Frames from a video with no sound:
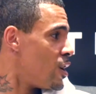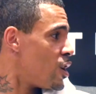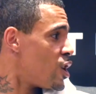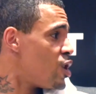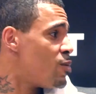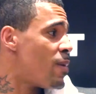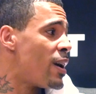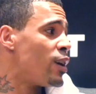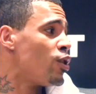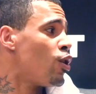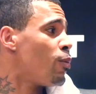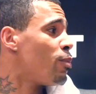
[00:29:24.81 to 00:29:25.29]
You
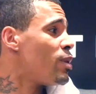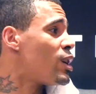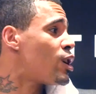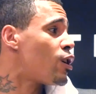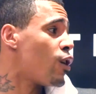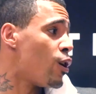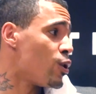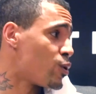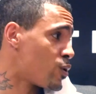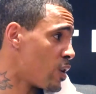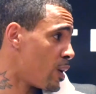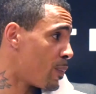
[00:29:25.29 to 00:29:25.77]
may not be
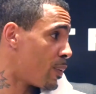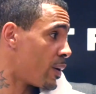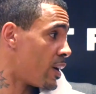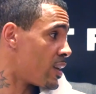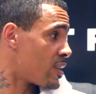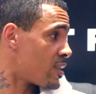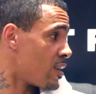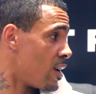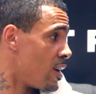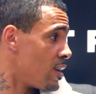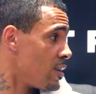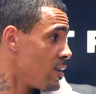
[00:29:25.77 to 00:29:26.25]
close with the
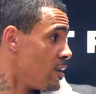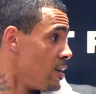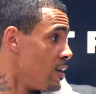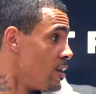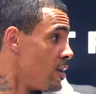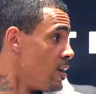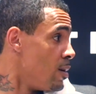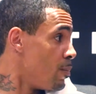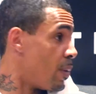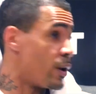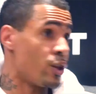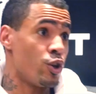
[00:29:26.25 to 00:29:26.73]
person,
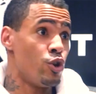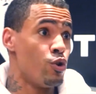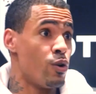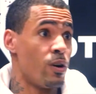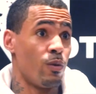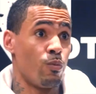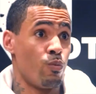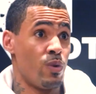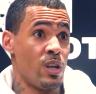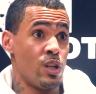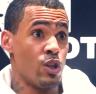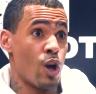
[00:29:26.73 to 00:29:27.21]
but
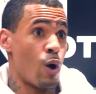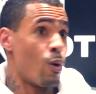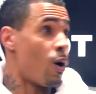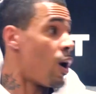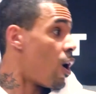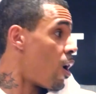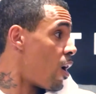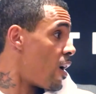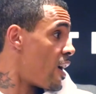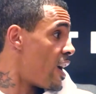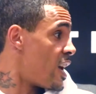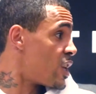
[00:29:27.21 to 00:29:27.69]
we know
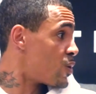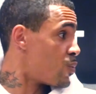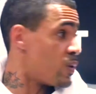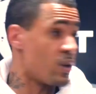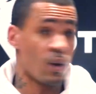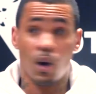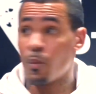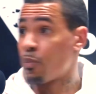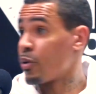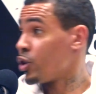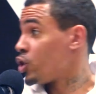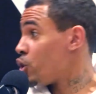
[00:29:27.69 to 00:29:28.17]
artists, we
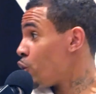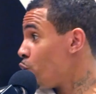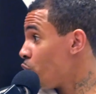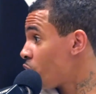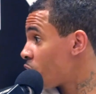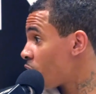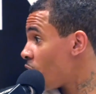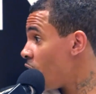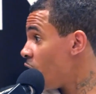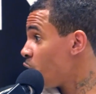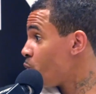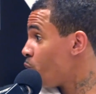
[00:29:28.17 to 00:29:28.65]
know
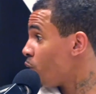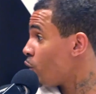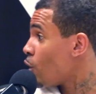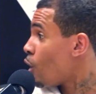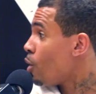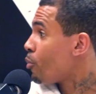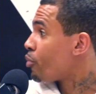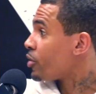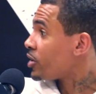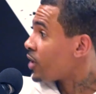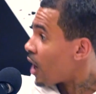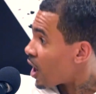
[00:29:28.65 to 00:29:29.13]
producers, we know
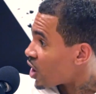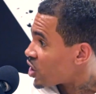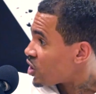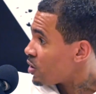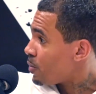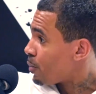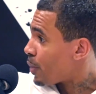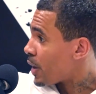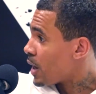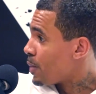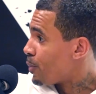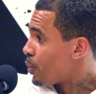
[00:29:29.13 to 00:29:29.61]

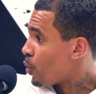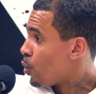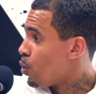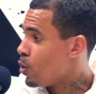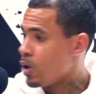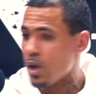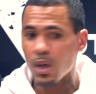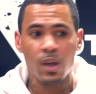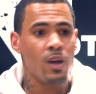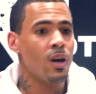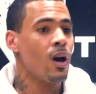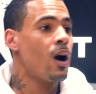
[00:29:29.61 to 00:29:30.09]
production people.